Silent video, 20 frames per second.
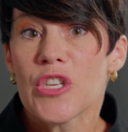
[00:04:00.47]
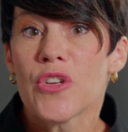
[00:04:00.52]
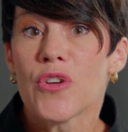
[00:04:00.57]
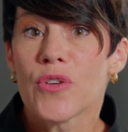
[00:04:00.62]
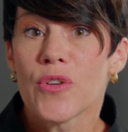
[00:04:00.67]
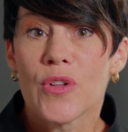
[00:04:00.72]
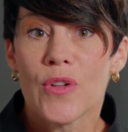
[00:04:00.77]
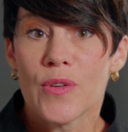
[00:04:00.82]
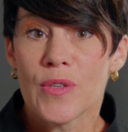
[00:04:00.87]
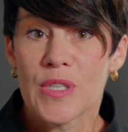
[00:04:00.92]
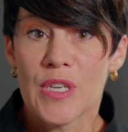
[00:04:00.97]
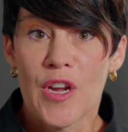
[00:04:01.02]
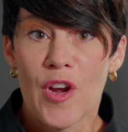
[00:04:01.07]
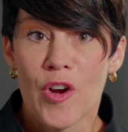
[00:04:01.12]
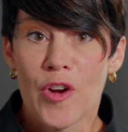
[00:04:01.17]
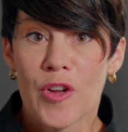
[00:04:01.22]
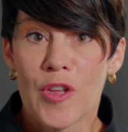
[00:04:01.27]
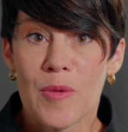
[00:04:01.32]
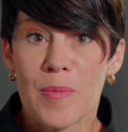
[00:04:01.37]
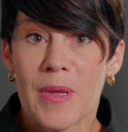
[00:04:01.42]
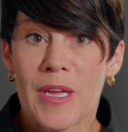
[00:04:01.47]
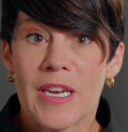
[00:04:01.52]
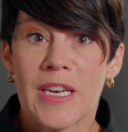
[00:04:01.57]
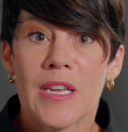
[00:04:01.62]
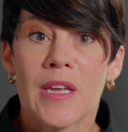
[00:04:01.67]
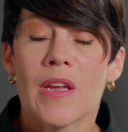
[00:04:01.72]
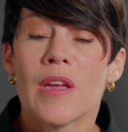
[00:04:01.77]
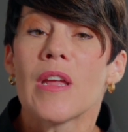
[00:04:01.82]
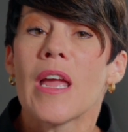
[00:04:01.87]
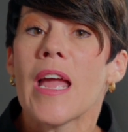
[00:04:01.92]
your closing
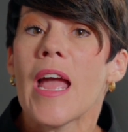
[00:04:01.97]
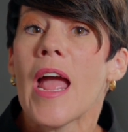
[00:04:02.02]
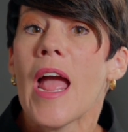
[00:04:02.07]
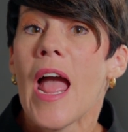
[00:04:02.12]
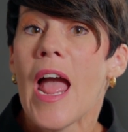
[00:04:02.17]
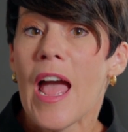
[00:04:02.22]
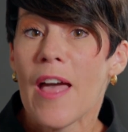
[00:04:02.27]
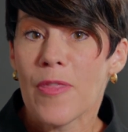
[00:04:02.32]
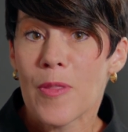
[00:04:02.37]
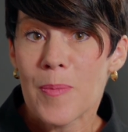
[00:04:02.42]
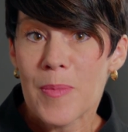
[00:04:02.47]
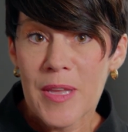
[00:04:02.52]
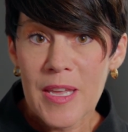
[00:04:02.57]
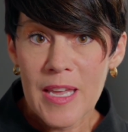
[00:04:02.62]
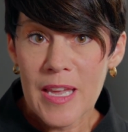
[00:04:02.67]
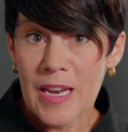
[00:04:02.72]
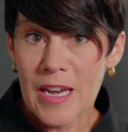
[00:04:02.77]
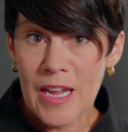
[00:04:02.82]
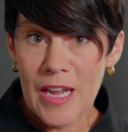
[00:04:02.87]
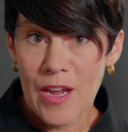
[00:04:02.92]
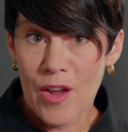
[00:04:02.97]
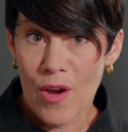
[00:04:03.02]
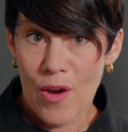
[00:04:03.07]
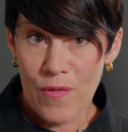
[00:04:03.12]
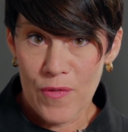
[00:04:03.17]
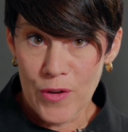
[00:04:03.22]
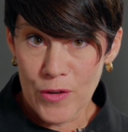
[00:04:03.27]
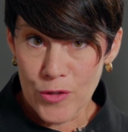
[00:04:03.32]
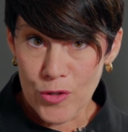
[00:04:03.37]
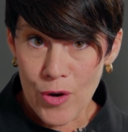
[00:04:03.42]
argument at the beginning
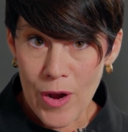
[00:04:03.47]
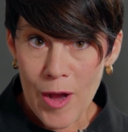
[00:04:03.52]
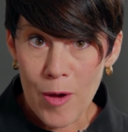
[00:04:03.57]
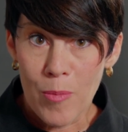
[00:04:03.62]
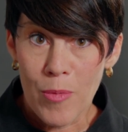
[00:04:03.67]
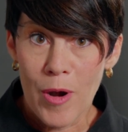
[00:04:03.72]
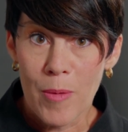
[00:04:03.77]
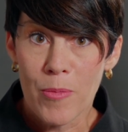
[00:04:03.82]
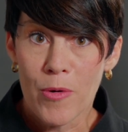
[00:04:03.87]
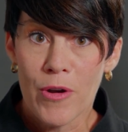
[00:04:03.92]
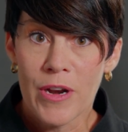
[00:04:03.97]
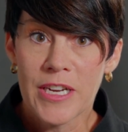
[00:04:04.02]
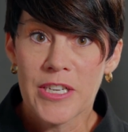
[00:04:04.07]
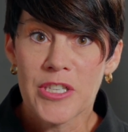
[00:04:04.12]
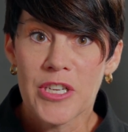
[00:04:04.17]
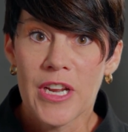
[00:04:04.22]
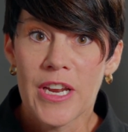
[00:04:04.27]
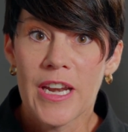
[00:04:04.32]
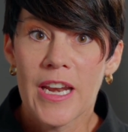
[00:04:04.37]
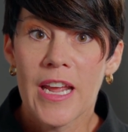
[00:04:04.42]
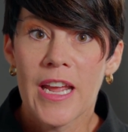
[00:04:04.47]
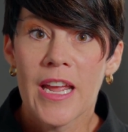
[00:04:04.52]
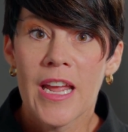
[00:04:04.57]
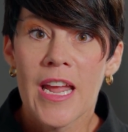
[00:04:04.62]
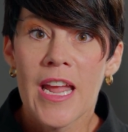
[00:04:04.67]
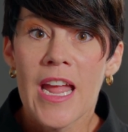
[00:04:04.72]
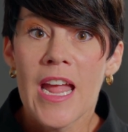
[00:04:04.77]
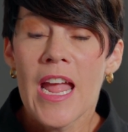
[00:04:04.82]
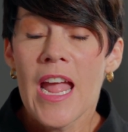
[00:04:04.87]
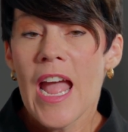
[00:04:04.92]
of your trial preparation,
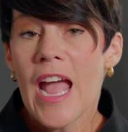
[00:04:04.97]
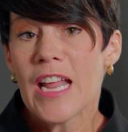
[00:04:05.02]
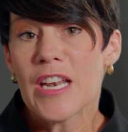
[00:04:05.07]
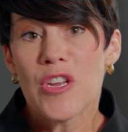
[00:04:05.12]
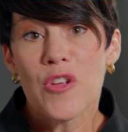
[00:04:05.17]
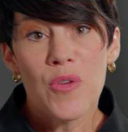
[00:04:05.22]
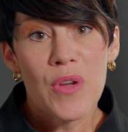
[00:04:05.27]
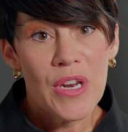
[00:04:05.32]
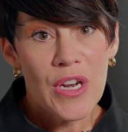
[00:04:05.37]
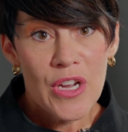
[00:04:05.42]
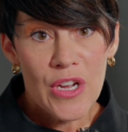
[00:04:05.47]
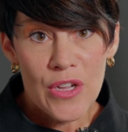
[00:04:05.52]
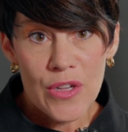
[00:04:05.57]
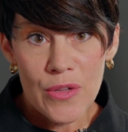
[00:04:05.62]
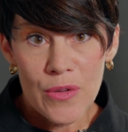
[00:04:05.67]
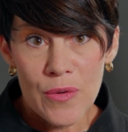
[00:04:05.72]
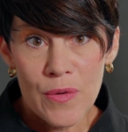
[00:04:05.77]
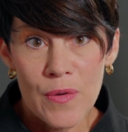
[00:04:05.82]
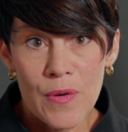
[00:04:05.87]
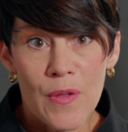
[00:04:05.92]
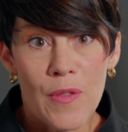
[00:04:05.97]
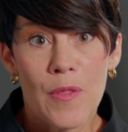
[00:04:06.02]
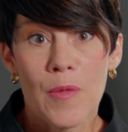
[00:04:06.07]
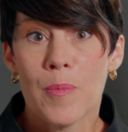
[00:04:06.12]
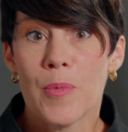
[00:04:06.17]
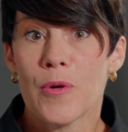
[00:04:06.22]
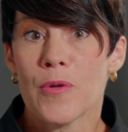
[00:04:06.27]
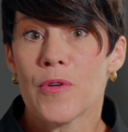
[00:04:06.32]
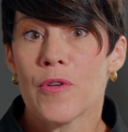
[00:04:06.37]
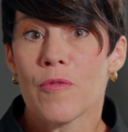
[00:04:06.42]
and you can include the
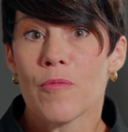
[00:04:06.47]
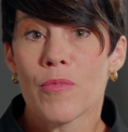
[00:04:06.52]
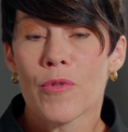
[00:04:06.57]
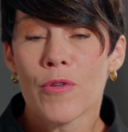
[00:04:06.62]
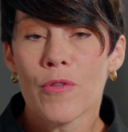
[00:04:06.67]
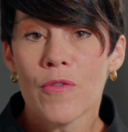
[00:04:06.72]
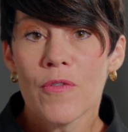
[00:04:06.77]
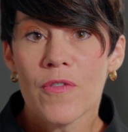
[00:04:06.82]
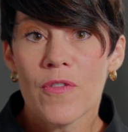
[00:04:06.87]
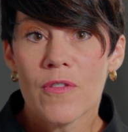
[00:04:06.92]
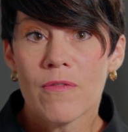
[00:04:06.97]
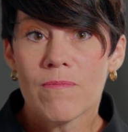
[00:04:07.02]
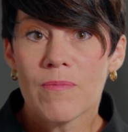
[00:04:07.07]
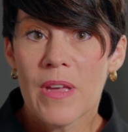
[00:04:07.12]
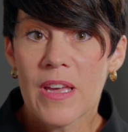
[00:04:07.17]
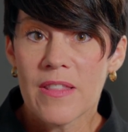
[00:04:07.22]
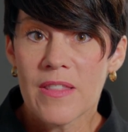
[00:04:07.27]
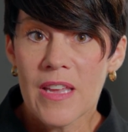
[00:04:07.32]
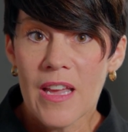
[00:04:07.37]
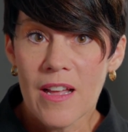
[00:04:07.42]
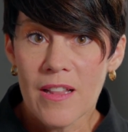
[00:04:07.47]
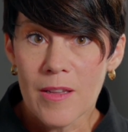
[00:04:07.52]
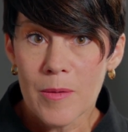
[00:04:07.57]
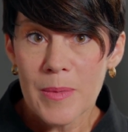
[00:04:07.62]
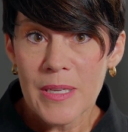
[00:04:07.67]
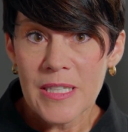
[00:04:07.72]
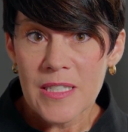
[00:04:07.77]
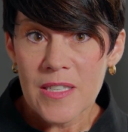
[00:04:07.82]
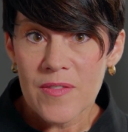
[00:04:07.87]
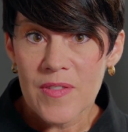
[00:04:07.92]
burden of proof and the
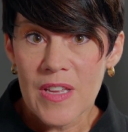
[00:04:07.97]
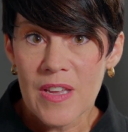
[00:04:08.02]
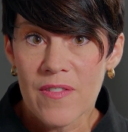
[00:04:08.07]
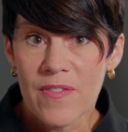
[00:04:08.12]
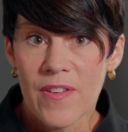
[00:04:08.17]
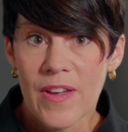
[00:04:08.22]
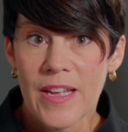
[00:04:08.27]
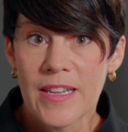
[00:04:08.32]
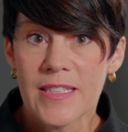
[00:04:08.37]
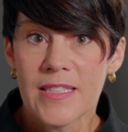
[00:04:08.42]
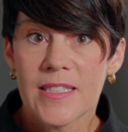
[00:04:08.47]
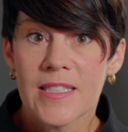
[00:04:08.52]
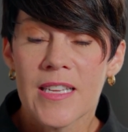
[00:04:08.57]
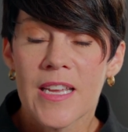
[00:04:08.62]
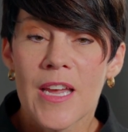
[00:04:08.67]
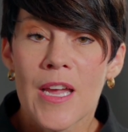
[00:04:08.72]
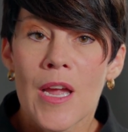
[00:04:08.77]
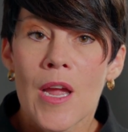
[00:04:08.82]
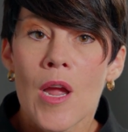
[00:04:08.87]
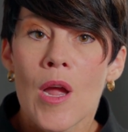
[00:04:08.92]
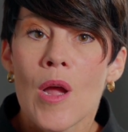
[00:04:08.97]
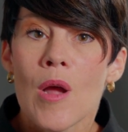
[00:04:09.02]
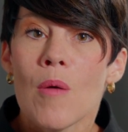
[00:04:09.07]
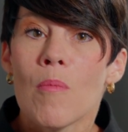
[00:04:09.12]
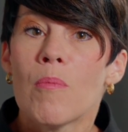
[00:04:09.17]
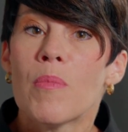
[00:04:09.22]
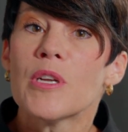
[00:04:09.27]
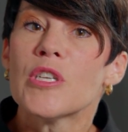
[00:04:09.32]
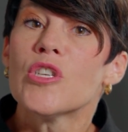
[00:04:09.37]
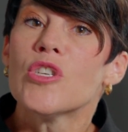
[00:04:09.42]
elements of the offense.
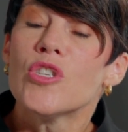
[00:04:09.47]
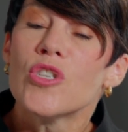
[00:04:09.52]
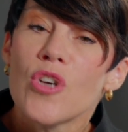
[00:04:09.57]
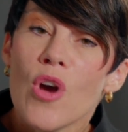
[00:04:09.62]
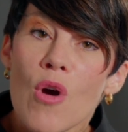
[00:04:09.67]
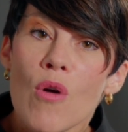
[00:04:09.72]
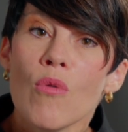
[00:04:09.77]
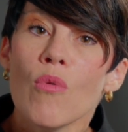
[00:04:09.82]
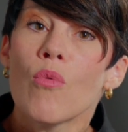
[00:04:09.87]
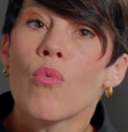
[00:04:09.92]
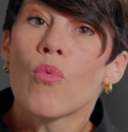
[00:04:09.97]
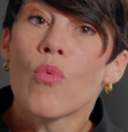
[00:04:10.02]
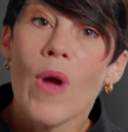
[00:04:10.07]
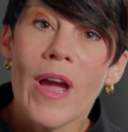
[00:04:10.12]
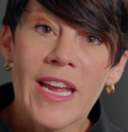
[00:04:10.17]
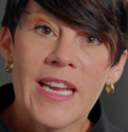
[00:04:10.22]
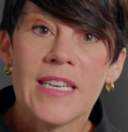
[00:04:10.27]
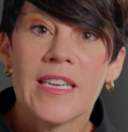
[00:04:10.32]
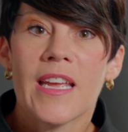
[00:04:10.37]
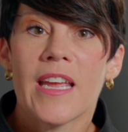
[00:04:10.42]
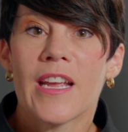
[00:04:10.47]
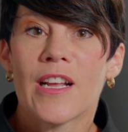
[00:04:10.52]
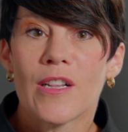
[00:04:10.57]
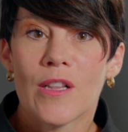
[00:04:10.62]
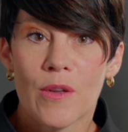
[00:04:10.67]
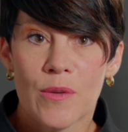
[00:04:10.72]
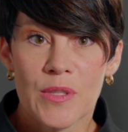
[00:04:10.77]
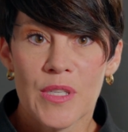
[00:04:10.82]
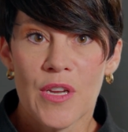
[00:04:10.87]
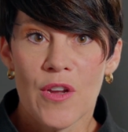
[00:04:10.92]
But don't write a
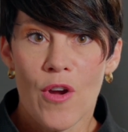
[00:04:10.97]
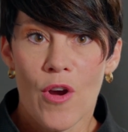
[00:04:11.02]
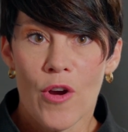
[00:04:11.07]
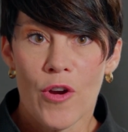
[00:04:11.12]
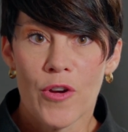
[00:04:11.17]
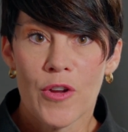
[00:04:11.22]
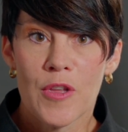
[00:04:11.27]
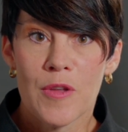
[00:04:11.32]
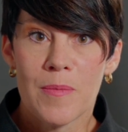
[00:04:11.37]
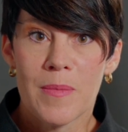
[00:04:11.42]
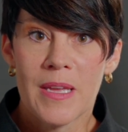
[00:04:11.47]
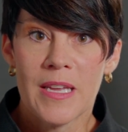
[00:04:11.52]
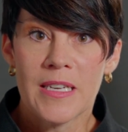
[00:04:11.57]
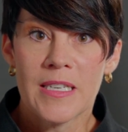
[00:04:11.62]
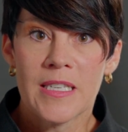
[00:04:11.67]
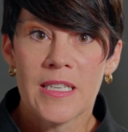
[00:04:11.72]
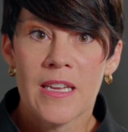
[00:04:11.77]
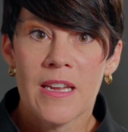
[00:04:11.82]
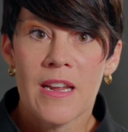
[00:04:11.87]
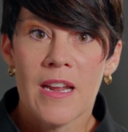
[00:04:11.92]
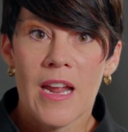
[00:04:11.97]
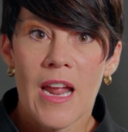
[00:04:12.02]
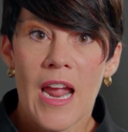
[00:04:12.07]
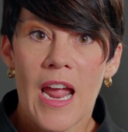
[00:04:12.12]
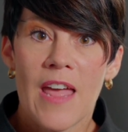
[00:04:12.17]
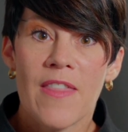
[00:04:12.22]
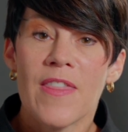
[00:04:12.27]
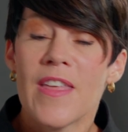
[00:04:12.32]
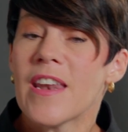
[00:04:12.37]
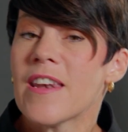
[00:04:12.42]
closing argument
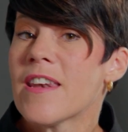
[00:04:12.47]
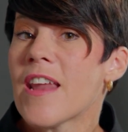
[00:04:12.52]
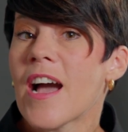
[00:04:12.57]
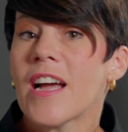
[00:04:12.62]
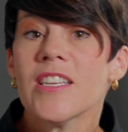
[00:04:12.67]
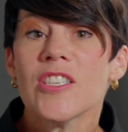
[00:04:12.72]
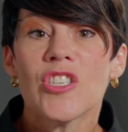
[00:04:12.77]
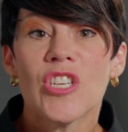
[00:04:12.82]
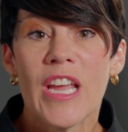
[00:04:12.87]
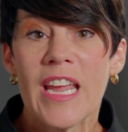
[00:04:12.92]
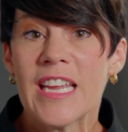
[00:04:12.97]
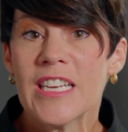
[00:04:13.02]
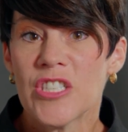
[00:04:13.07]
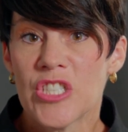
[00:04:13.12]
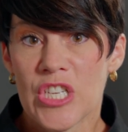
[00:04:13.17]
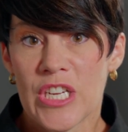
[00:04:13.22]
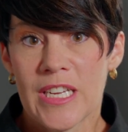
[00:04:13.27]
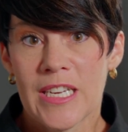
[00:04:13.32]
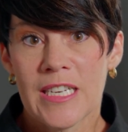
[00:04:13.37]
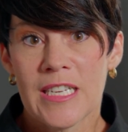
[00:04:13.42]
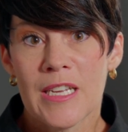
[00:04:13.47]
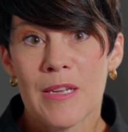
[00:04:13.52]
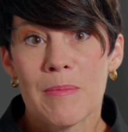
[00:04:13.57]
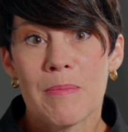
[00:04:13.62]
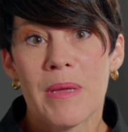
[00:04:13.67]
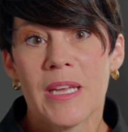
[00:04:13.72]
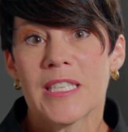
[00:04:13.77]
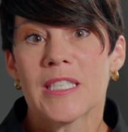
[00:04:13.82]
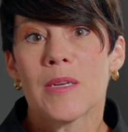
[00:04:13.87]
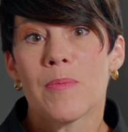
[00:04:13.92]
and then not change it
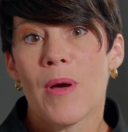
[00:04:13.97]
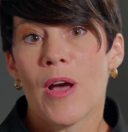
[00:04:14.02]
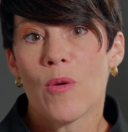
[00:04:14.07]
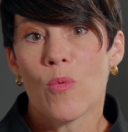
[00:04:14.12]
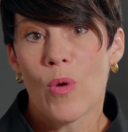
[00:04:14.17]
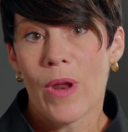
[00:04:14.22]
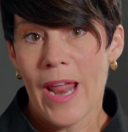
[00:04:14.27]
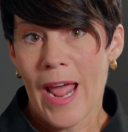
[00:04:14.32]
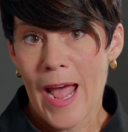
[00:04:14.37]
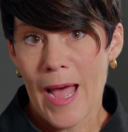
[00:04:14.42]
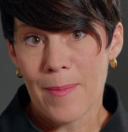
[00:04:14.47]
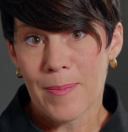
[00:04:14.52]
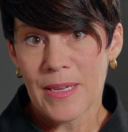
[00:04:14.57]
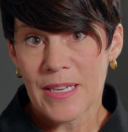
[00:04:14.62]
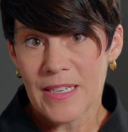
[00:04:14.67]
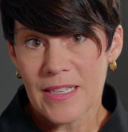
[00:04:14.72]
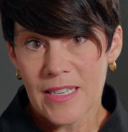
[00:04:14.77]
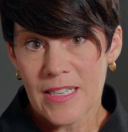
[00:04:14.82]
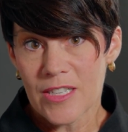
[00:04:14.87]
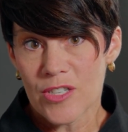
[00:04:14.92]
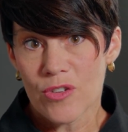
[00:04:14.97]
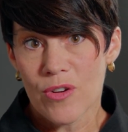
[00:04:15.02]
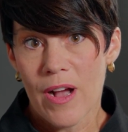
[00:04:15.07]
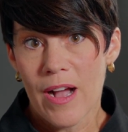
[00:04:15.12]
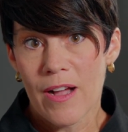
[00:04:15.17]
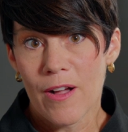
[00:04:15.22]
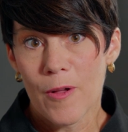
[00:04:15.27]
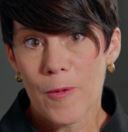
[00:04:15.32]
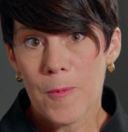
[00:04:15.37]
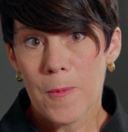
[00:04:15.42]
based upon what happened in
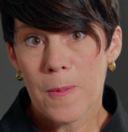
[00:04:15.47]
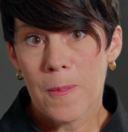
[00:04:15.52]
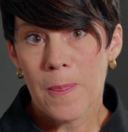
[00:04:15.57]
trial.